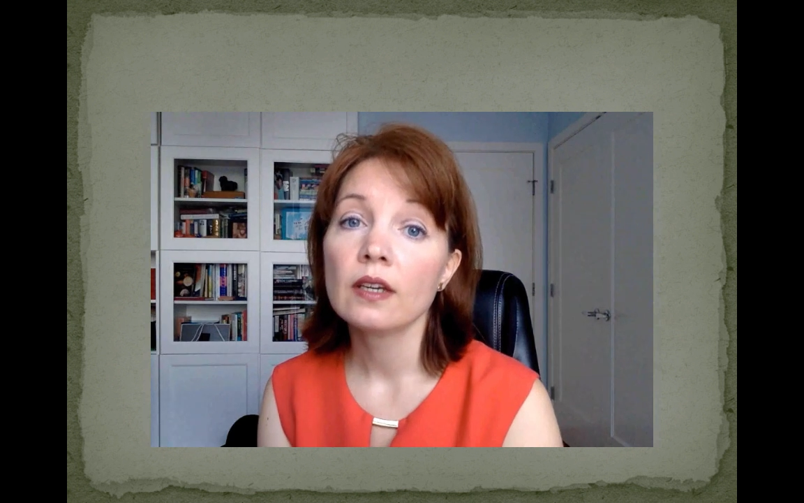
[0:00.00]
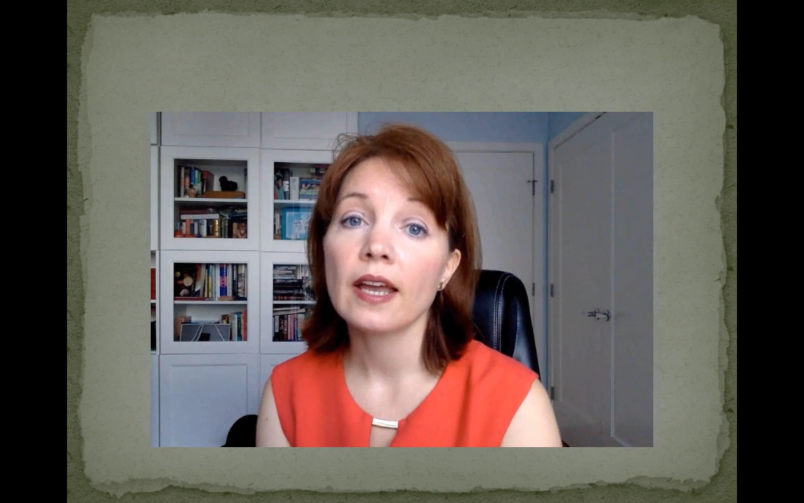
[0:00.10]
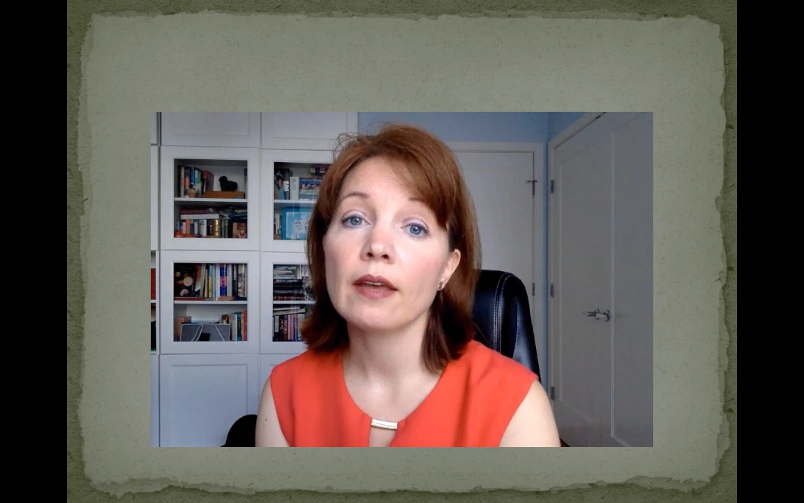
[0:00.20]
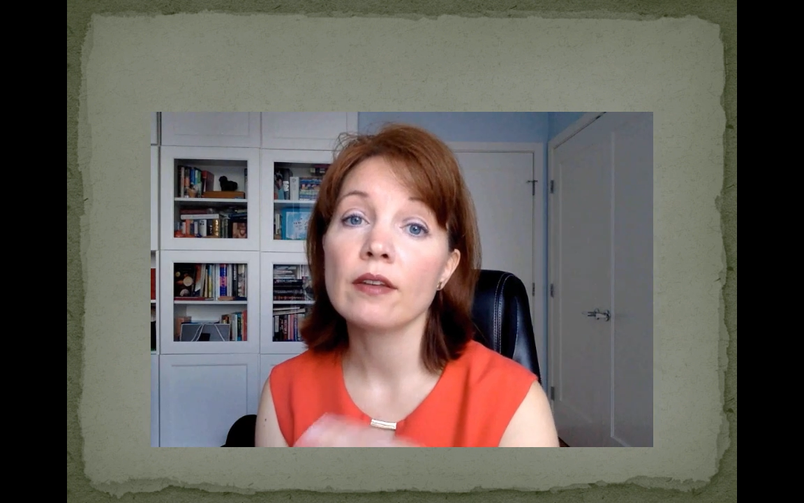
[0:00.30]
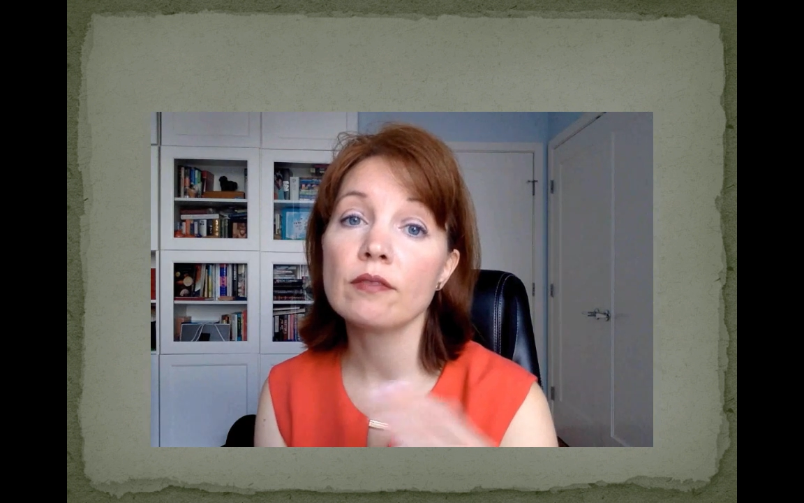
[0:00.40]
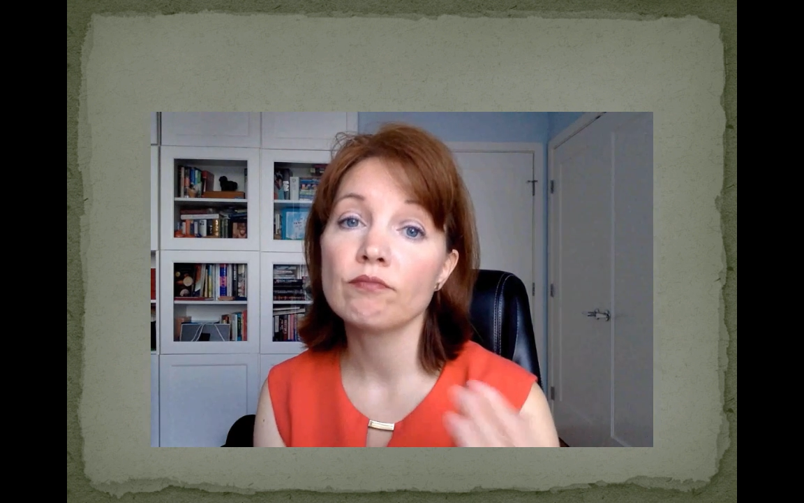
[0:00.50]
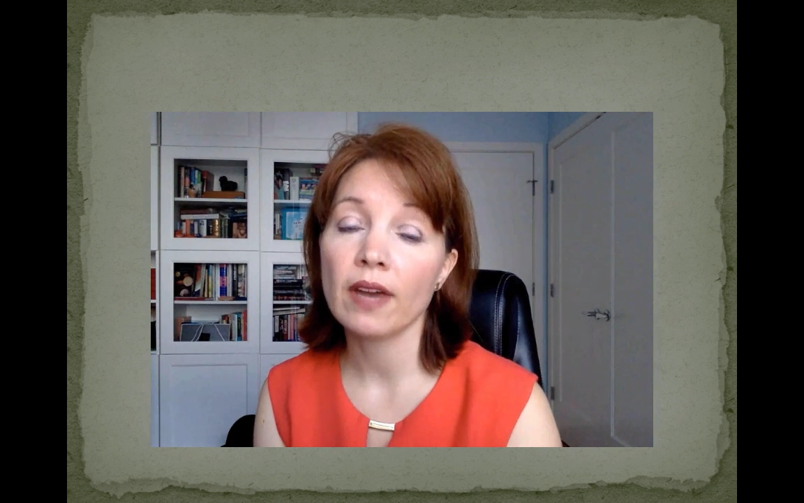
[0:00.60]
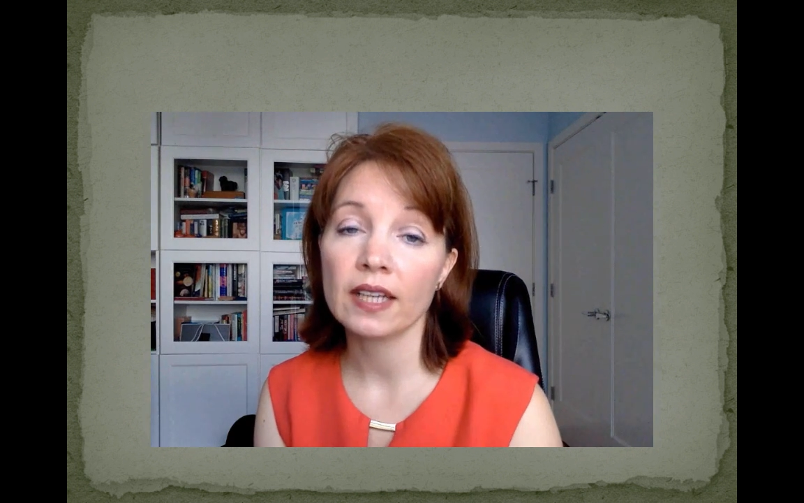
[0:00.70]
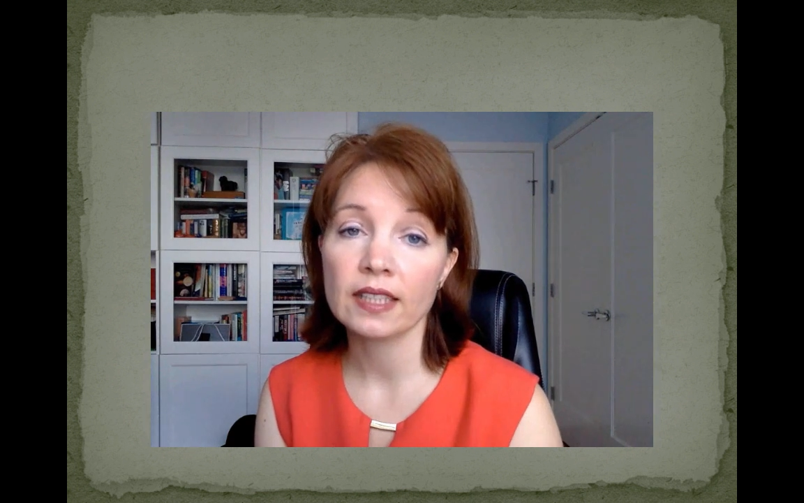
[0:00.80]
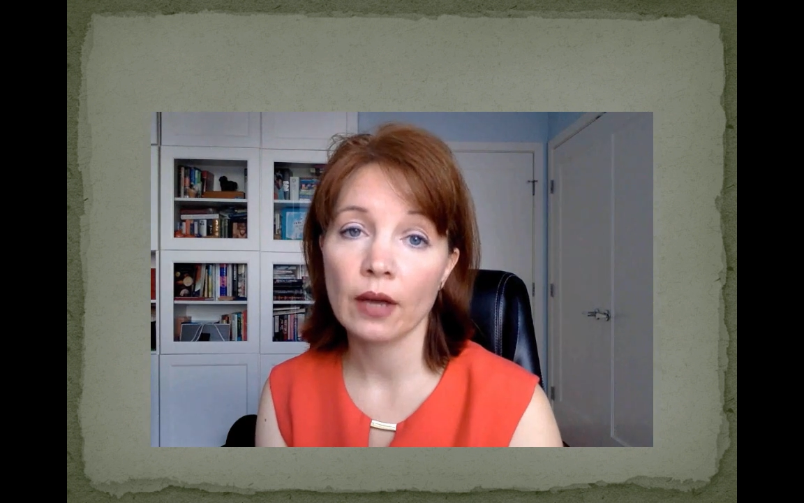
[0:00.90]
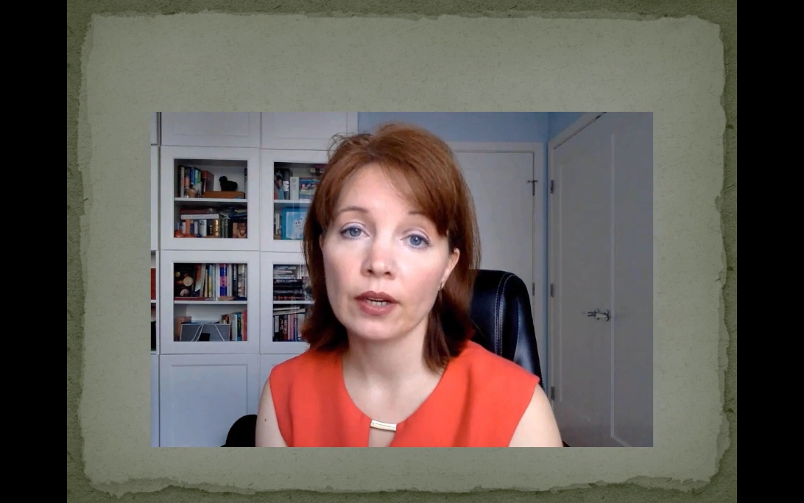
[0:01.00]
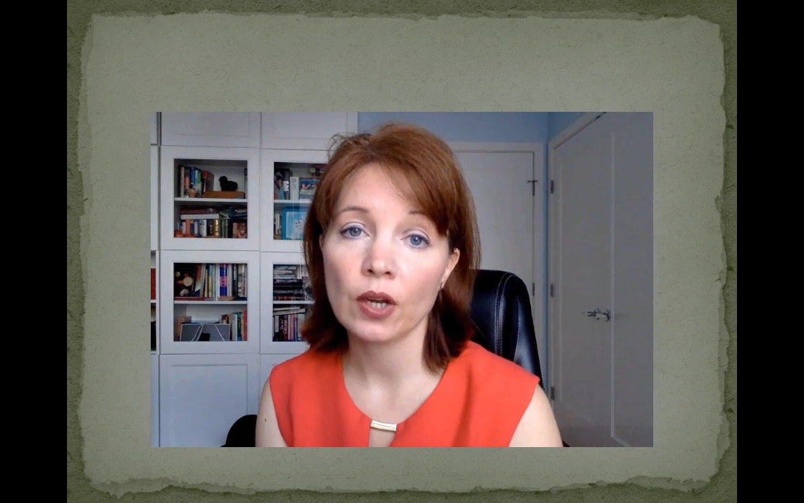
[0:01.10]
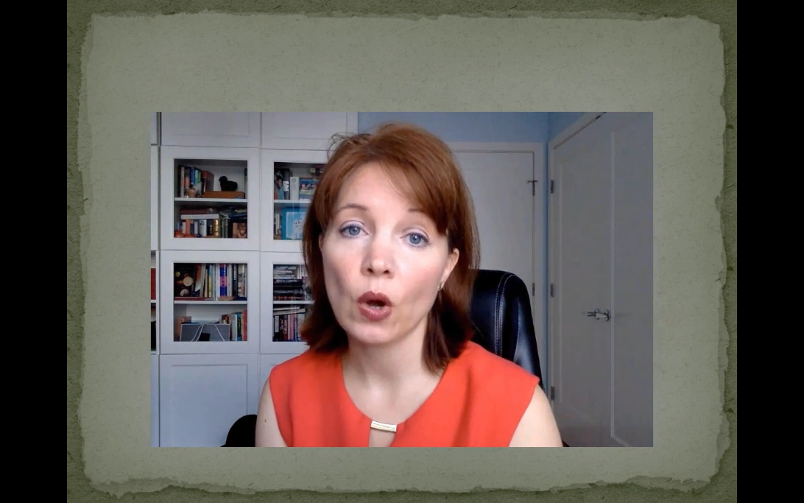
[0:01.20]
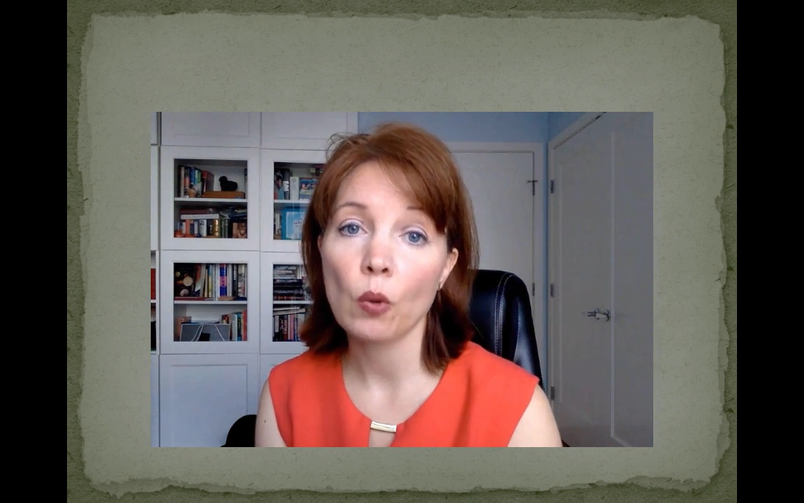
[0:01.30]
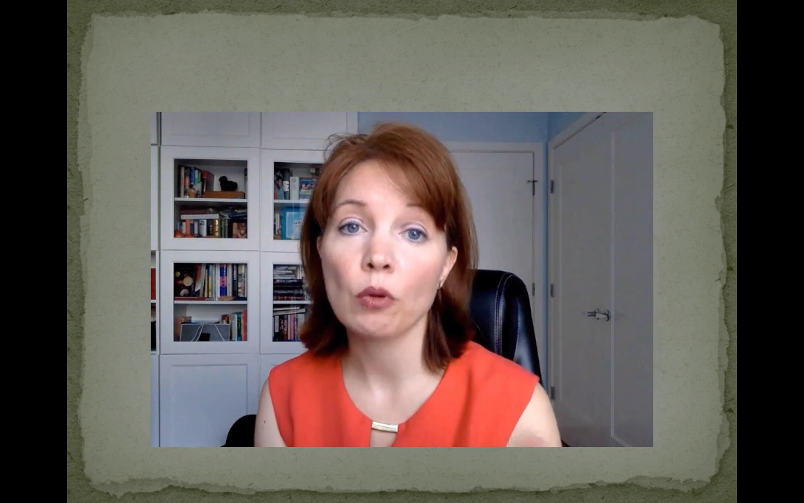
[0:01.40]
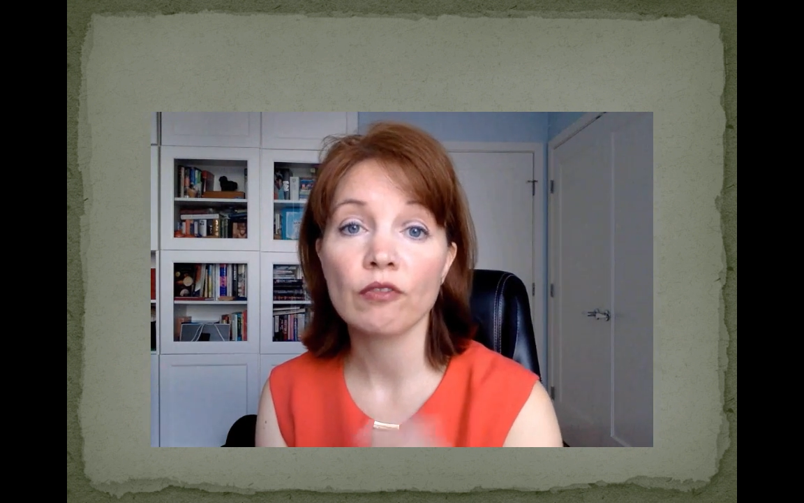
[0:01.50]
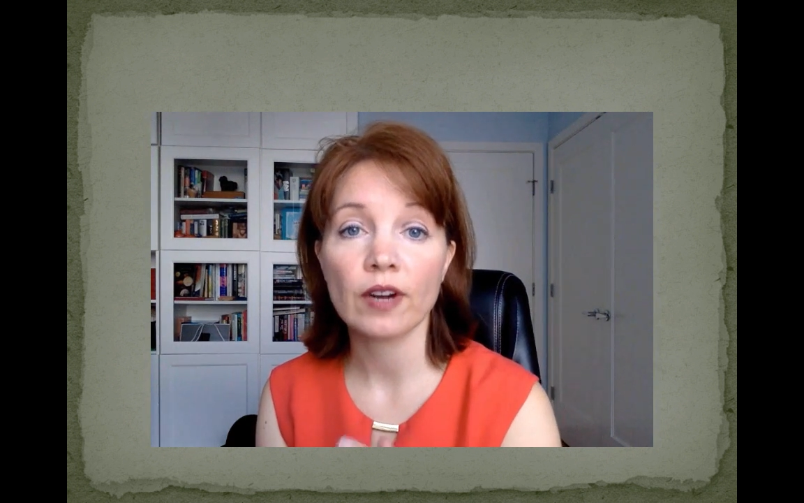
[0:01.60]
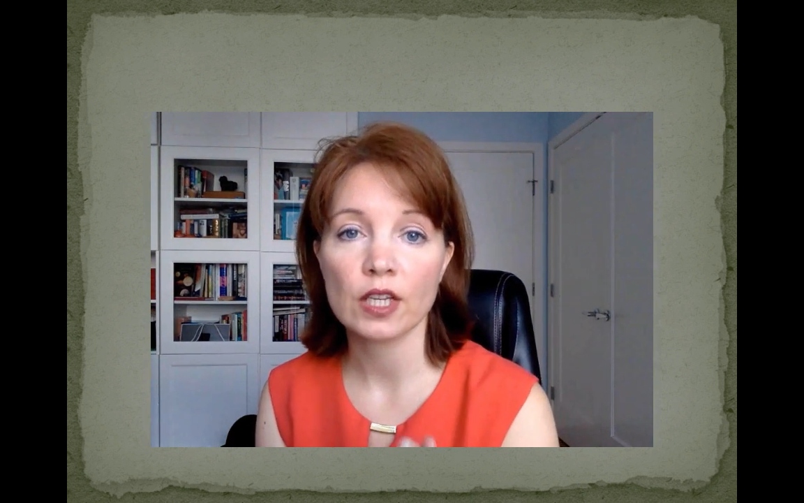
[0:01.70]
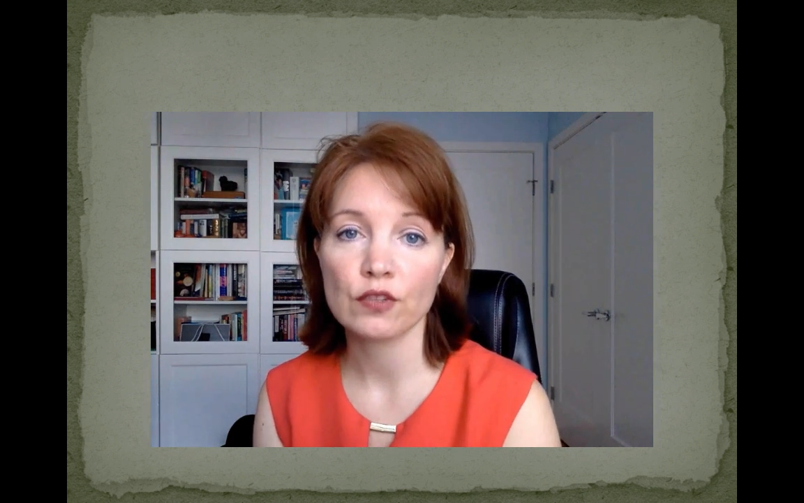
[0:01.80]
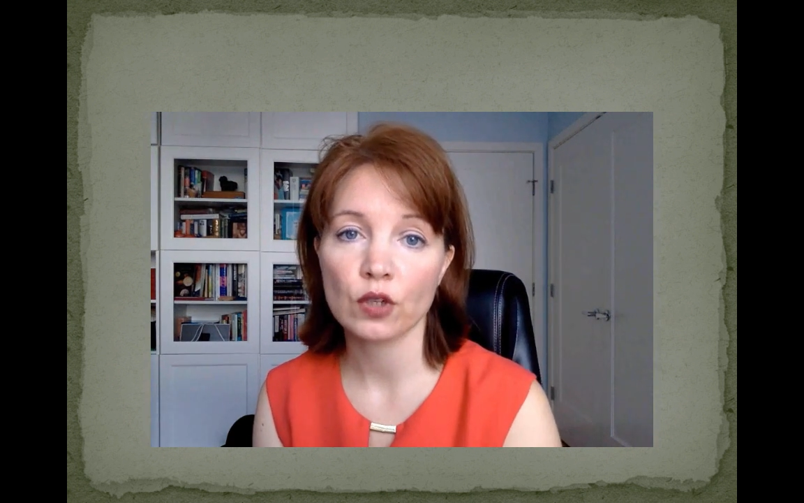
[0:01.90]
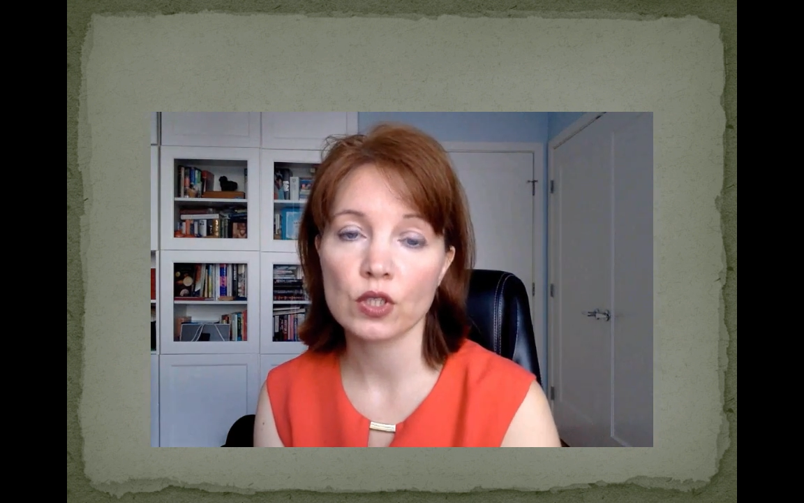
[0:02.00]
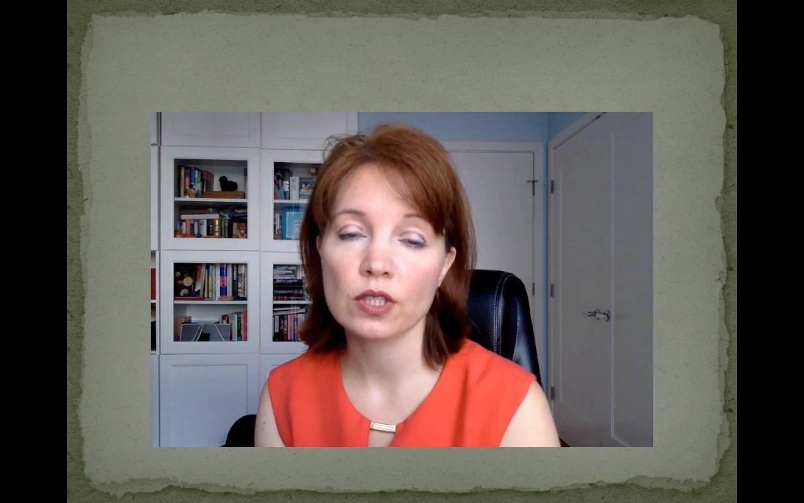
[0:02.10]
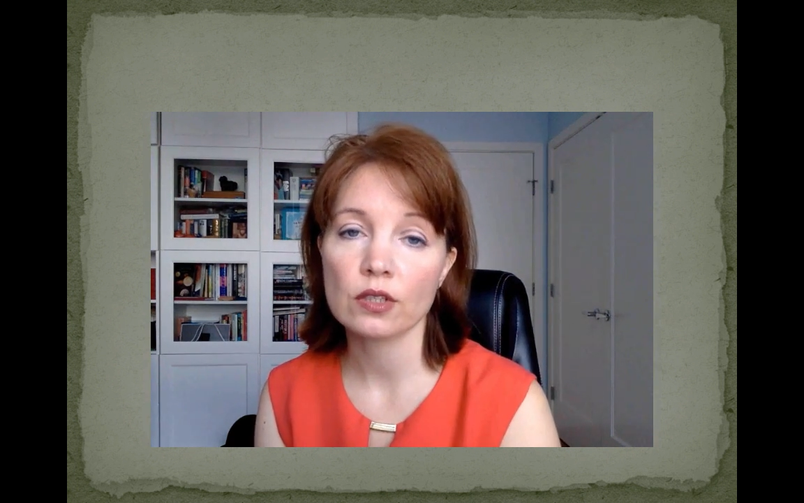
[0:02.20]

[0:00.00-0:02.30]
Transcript: and acting out at home or vice versa.